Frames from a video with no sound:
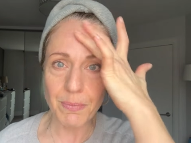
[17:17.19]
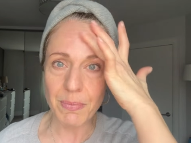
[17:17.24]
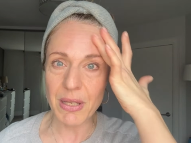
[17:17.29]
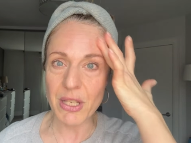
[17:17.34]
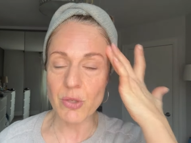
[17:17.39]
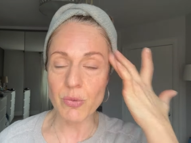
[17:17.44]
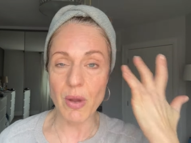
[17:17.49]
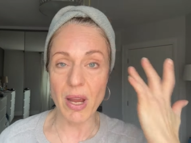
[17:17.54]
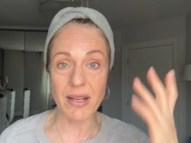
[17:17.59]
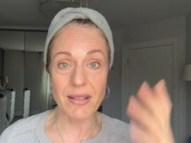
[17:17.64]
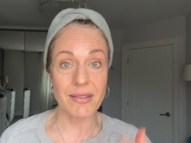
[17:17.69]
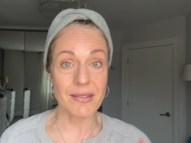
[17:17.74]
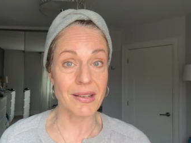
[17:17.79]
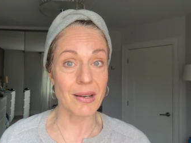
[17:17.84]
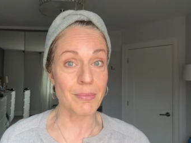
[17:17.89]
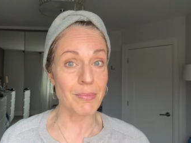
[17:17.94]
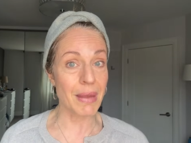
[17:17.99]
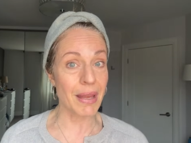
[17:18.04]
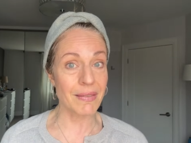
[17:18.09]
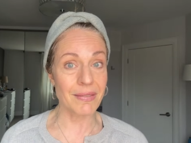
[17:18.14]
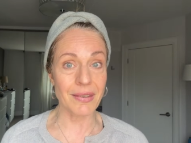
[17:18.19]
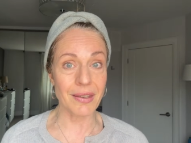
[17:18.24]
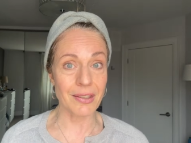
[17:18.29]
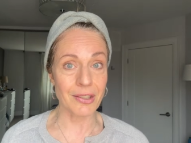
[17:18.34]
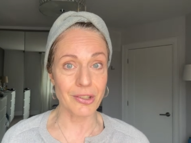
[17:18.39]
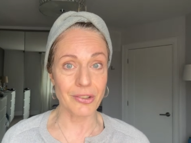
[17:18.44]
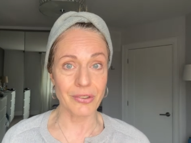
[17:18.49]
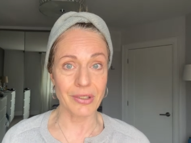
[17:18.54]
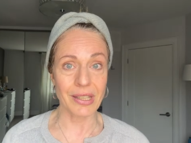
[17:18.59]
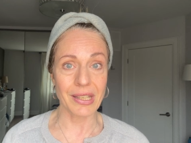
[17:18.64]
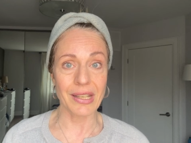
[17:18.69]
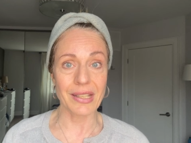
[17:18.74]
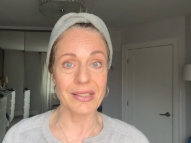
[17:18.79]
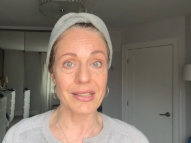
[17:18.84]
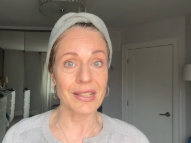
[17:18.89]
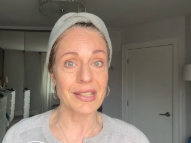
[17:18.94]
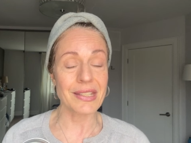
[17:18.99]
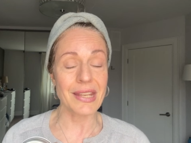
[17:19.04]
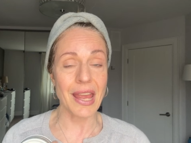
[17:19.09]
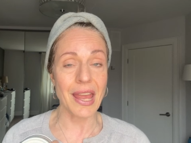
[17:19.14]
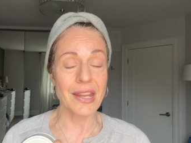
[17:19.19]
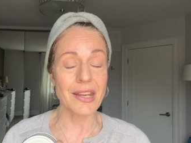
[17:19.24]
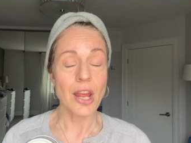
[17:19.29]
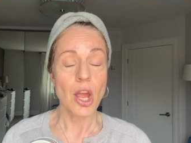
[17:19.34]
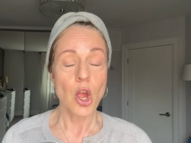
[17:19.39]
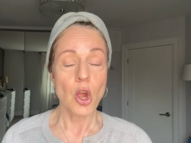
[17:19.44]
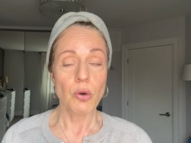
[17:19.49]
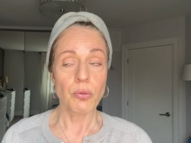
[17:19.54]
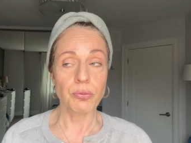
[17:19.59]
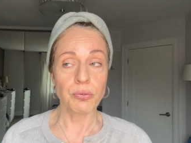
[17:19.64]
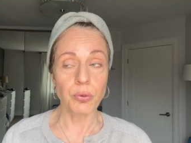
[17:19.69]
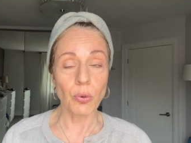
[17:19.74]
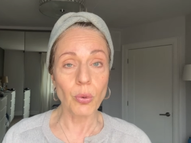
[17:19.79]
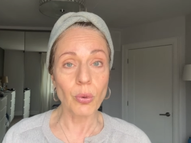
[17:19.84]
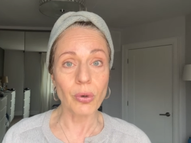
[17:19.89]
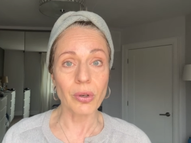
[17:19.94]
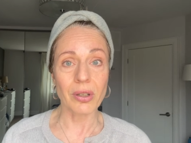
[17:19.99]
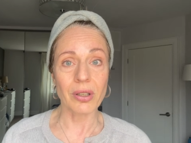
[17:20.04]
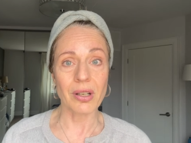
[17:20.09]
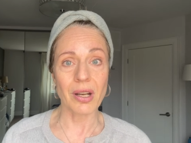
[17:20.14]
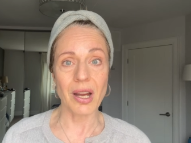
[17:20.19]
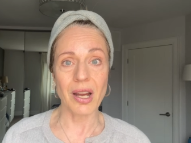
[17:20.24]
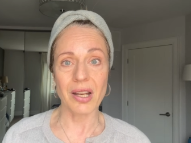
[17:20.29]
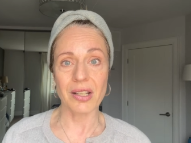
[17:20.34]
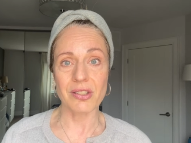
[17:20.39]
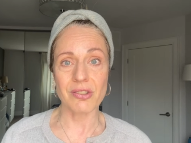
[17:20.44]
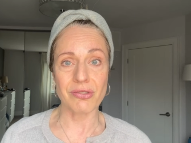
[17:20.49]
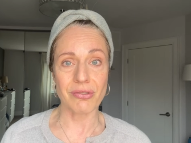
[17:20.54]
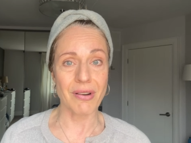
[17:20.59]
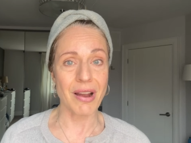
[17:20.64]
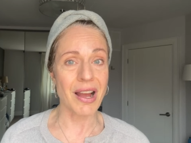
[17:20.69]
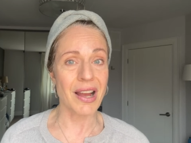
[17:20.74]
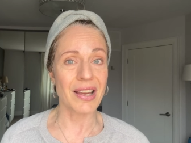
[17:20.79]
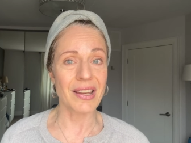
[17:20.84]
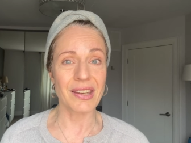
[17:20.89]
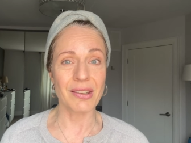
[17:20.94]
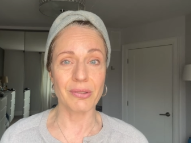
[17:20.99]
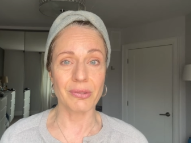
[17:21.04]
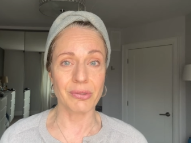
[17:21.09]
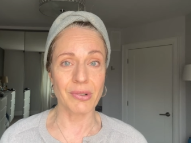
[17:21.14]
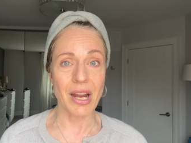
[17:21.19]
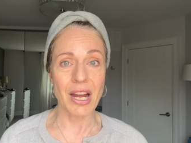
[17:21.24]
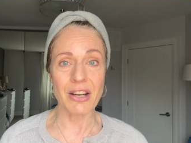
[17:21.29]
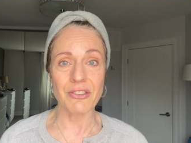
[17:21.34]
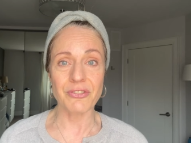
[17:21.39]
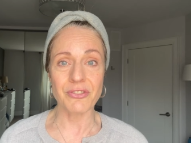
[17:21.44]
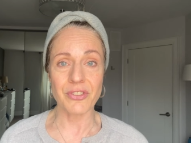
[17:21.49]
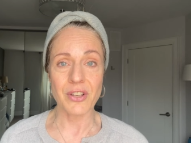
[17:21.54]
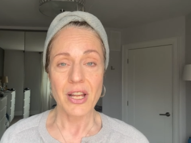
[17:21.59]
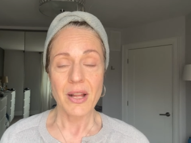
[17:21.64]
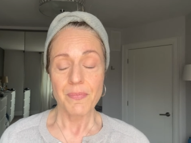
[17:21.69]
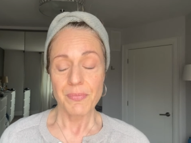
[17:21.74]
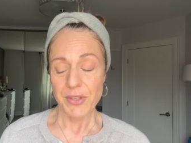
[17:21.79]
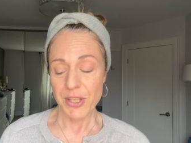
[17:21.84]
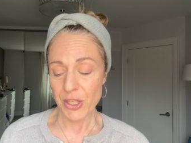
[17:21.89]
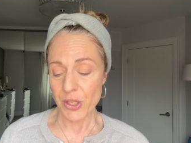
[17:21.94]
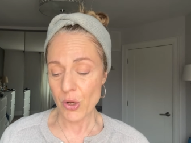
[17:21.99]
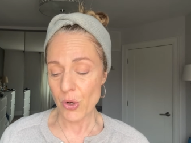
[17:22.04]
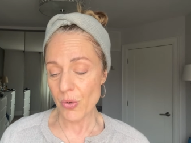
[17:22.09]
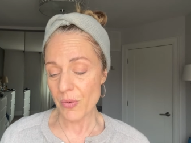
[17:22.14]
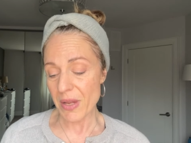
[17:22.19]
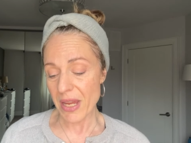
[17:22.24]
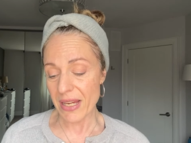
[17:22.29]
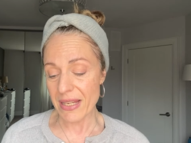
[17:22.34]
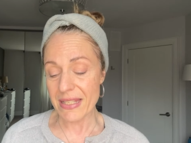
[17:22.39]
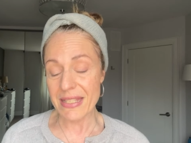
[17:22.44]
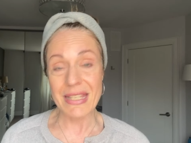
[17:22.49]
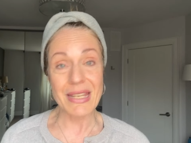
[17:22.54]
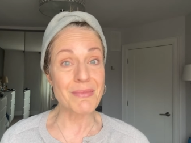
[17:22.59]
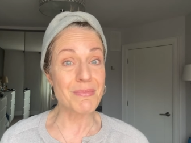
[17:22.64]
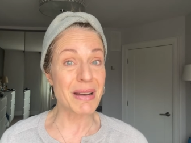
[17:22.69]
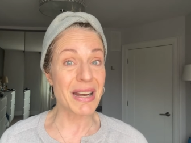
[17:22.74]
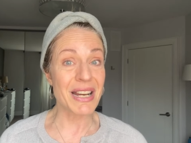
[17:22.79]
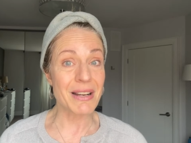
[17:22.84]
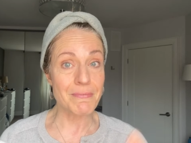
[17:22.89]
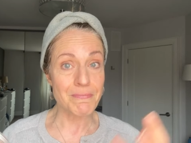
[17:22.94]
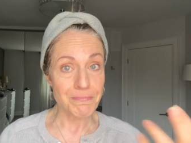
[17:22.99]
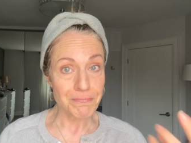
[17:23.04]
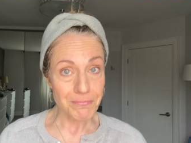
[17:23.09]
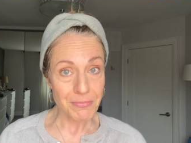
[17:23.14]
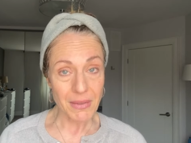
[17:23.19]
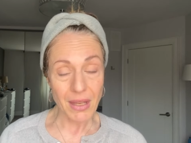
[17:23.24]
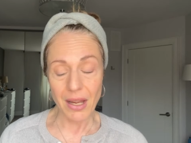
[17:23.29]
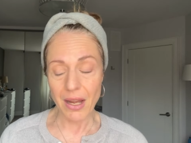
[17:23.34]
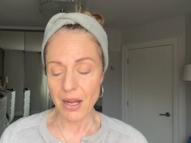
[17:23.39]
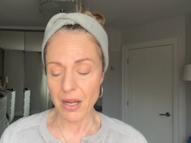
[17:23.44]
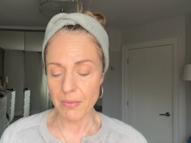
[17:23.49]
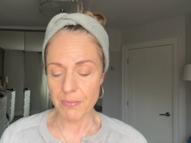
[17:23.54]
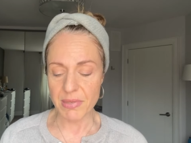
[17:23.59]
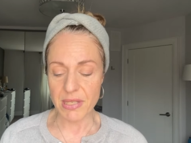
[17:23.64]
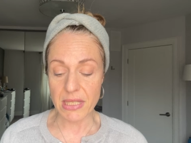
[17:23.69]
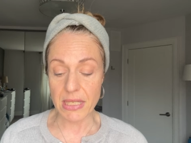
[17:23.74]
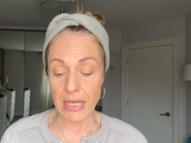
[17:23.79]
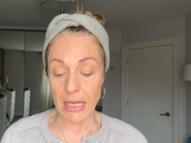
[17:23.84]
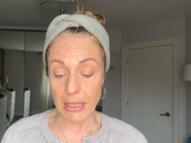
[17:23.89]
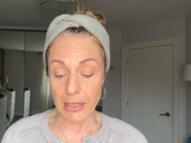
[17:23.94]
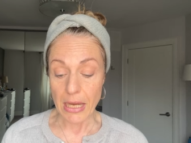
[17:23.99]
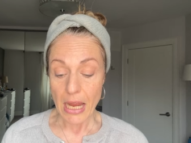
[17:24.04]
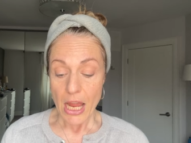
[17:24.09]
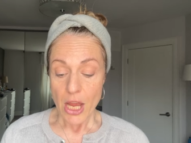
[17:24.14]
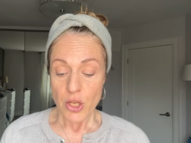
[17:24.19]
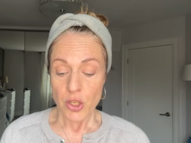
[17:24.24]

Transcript: Beeswax is an amazing ingredient, again, for uh, dry, rough, you know, eczema um, skin.